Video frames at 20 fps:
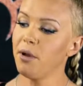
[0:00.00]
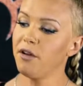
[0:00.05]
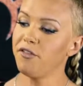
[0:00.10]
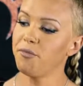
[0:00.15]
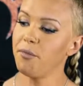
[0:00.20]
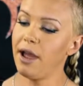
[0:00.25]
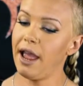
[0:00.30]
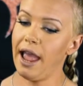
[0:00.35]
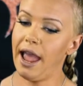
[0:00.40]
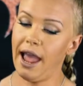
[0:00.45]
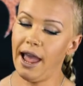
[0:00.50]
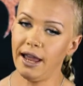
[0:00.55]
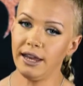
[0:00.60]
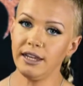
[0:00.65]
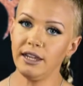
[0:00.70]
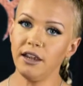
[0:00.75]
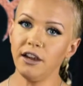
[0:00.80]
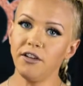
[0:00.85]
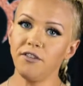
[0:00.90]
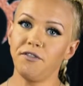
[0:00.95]
of my hand
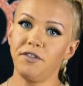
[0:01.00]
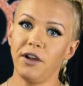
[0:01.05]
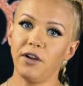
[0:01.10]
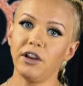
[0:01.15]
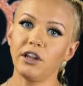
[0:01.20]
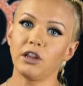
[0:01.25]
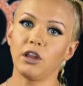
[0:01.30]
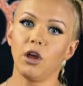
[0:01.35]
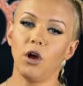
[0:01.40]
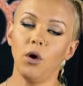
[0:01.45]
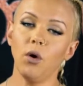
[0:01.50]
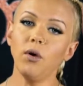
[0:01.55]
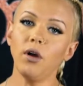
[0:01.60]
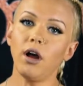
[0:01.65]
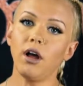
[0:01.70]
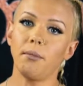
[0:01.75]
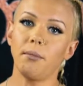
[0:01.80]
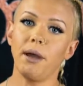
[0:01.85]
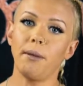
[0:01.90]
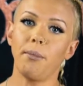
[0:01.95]
here, very low
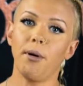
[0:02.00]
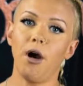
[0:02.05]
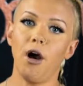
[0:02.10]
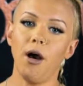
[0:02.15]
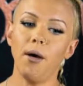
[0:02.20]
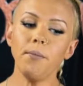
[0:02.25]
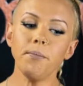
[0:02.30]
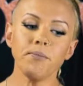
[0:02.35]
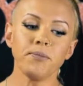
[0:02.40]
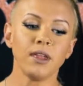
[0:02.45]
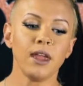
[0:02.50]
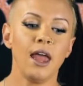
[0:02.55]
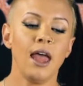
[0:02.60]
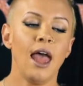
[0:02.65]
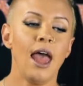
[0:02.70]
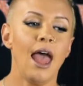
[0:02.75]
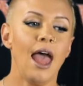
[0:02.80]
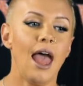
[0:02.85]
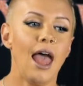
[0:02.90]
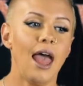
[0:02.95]
on my palm,
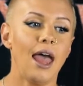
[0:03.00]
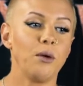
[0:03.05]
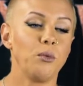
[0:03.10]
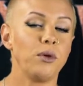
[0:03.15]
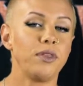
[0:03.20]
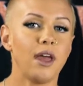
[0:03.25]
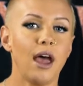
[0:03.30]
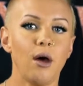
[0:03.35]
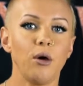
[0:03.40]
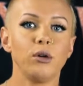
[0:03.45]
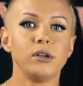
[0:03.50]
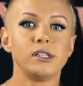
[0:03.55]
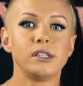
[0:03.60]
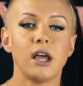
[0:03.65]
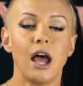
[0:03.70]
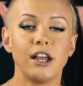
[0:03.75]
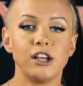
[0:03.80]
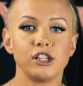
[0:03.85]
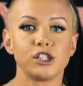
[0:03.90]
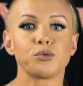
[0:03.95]
and
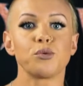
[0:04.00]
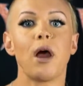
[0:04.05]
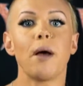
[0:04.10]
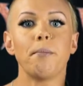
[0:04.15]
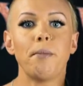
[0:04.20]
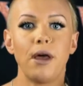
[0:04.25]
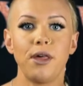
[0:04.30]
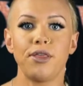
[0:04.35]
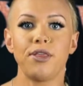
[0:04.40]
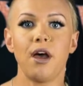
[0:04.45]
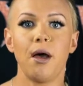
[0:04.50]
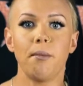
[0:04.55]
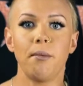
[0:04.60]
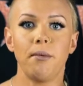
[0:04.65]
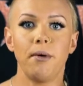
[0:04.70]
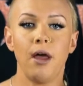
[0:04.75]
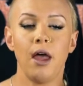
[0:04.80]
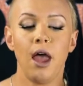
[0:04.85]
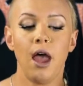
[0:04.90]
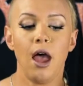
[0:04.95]
I just wrap my thumb